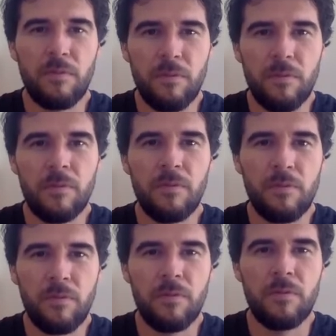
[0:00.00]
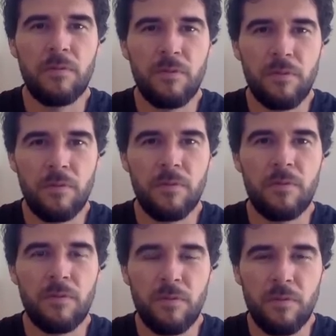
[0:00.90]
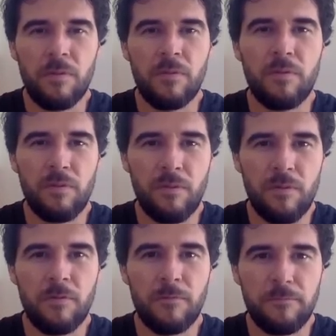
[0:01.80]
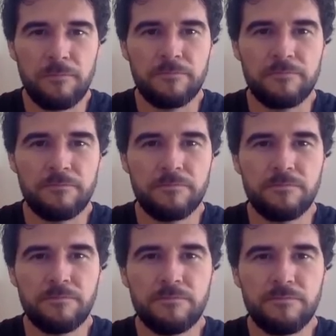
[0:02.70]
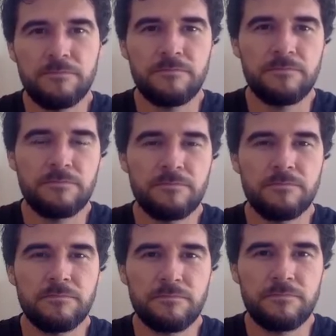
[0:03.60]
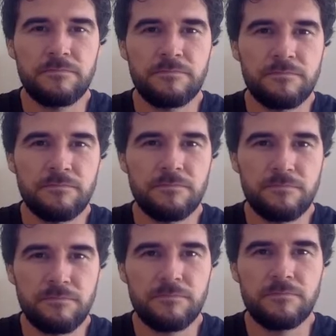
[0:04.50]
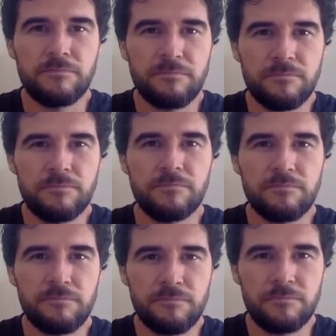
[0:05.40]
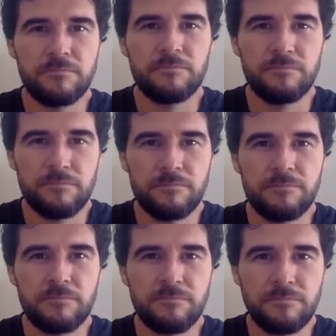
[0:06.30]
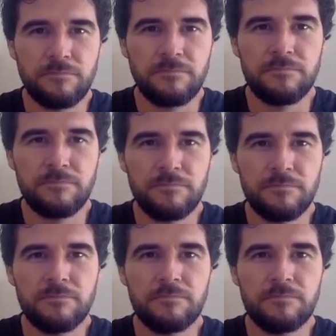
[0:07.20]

The person shown says nothing.